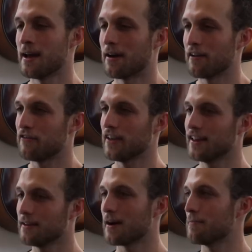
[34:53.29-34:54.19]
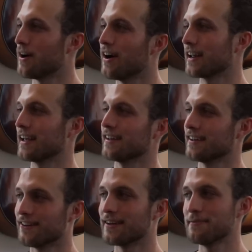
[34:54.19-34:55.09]
Am I feeling my body?
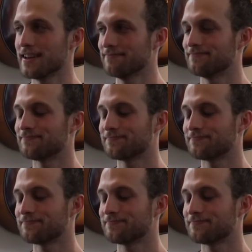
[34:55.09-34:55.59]
You know what I mean?